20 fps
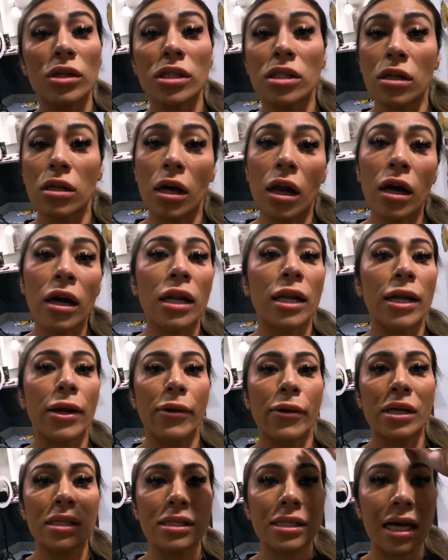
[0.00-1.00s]
was not on
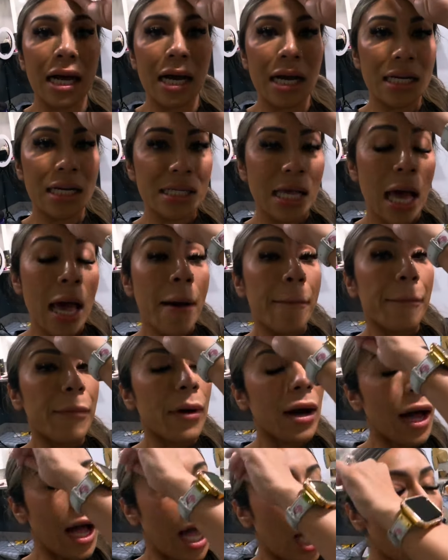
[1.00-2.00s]
clearance, guys,
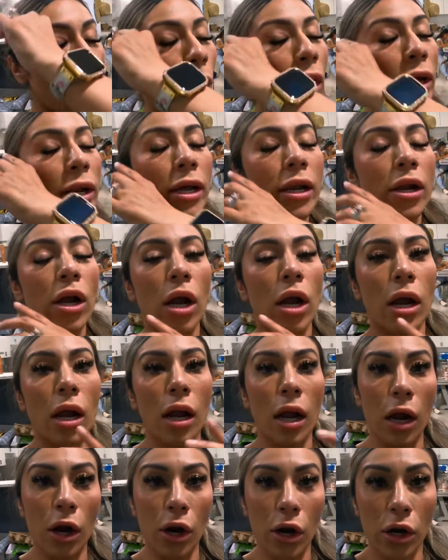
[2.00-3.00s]
but I wanted
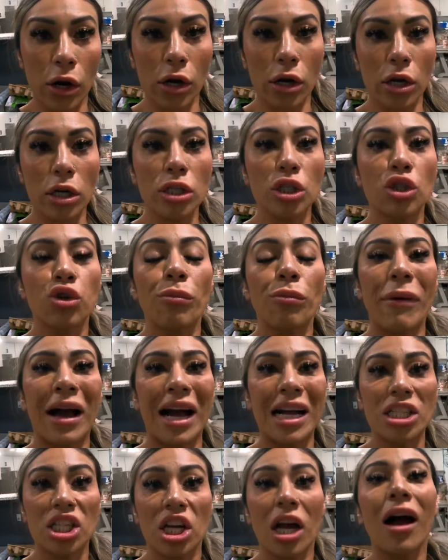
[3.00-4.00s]
her to
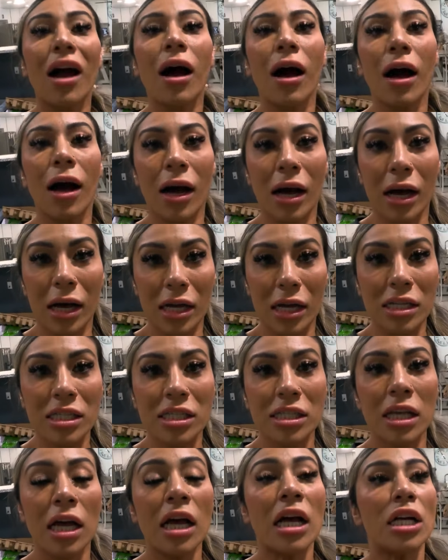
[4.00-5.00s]
match
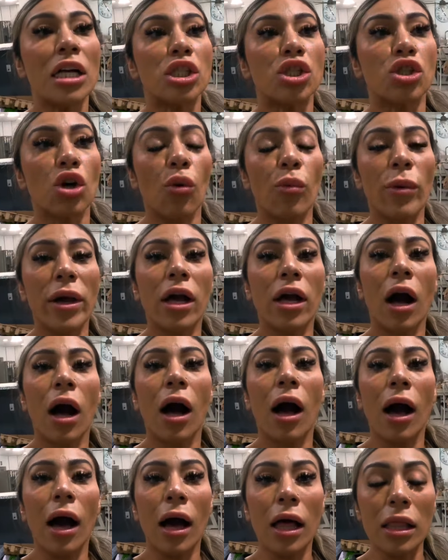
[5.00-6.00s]
us. So we
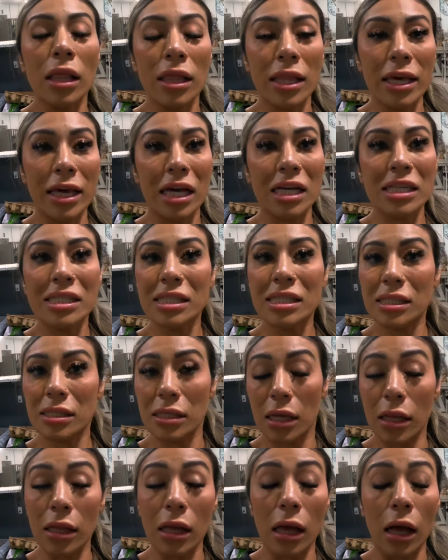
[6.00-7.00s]
got Aliyah's
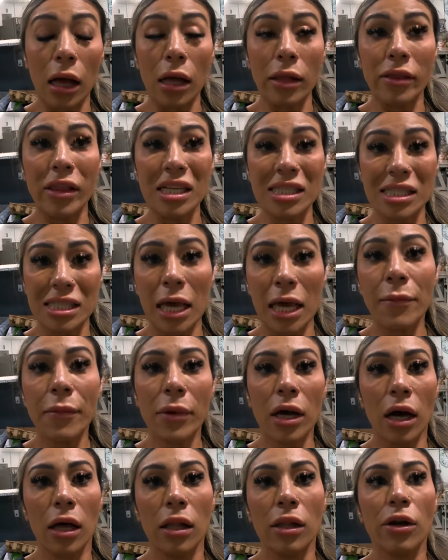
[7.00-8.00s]
the same
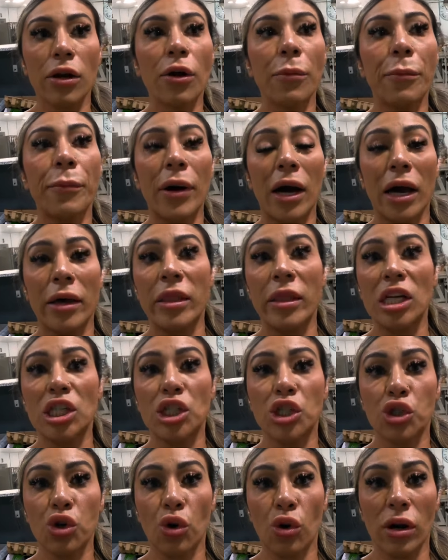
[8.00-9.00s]
color, but in a
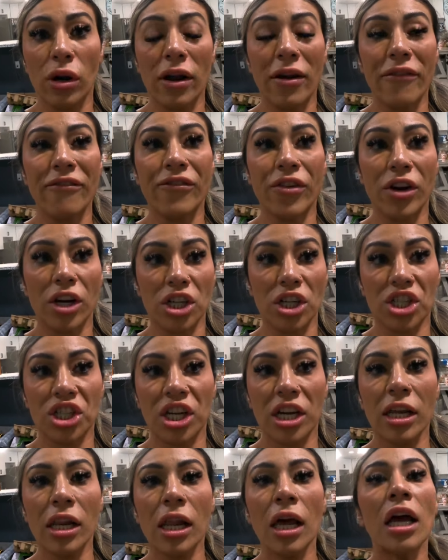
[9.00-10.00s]
short
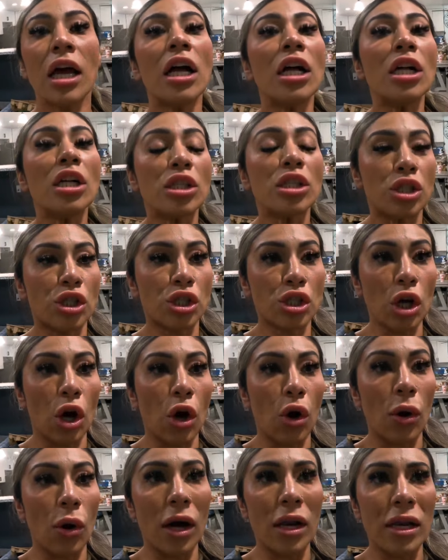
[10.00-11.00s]
version.
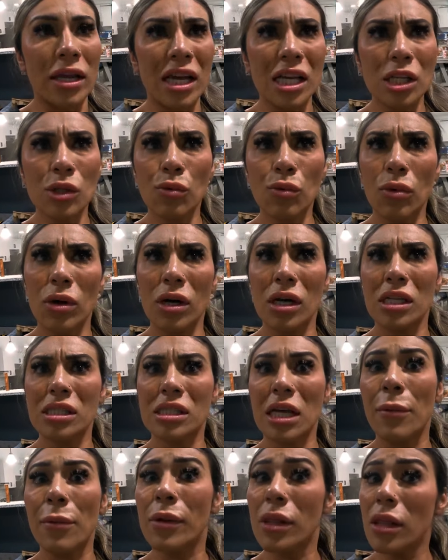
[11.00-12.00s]
So Aliyah's
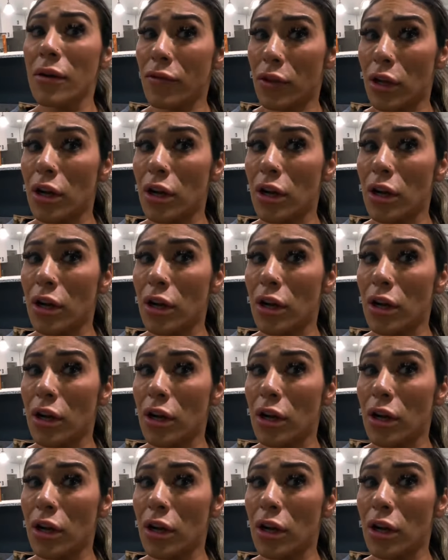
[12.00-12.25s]
was, I believe,